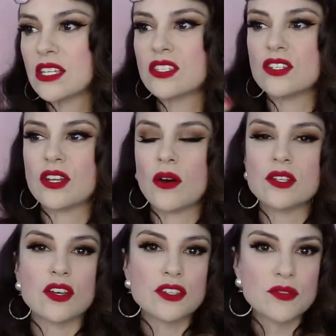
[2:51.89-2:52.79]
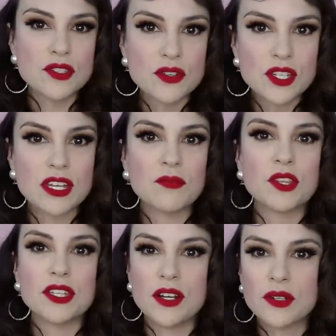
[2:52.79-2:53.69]
It's, it's also associated
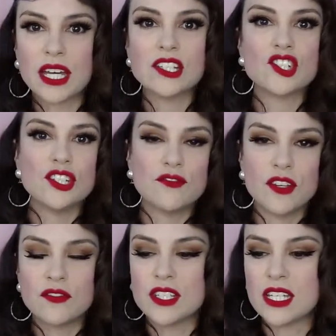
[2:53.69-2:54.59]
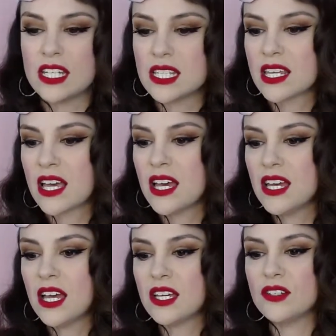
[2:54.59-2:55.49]
with, kitschy 50s,
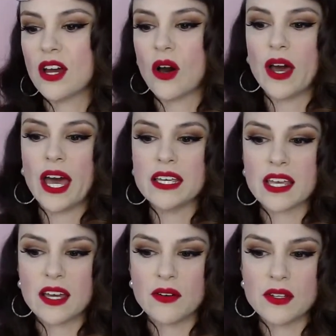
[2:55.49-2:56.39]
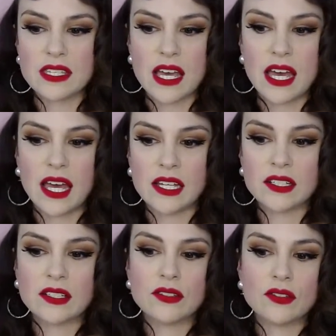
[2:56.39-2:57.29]
as I always say,